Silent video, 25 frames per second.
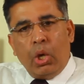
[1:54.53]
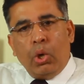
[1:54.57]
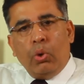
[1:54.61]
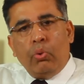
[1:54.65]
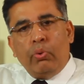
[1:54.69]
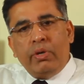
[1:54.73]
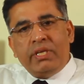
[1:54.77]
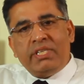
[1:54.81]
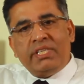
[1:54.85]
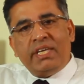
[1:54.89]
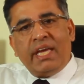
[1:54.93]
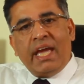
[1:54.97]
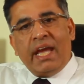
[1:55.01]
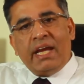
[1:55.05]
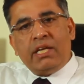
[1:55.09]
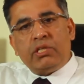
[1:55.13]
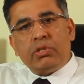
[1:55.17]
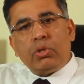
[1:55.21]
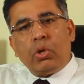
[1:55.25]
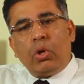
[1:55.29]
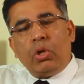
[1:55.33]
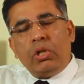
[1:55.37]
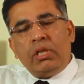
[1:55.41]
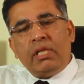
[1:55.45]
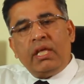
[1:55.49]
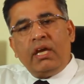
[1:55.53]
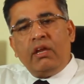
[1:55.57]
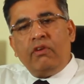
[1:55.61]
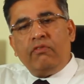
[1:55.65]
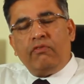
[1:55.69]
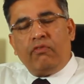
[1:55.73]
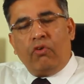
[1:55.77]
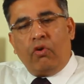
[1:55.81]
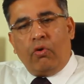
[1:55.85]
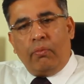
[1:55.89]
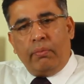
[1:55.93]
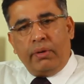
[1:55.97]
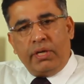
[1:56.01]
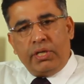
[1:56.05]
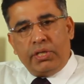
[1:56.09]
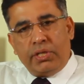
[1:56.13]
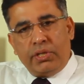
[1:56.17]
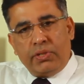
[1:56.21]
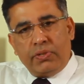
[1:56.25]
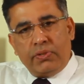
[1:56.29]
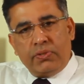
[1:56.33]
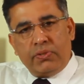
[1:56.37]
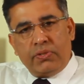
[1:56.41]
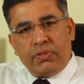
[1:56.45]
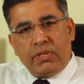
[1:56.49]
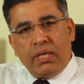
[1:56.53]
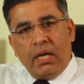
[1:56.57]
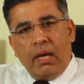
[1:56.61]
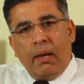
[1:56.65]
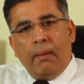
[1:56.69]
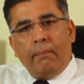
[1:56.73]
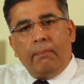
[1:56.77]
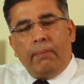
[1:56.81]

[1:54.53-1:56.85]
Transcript: which gets all the informations,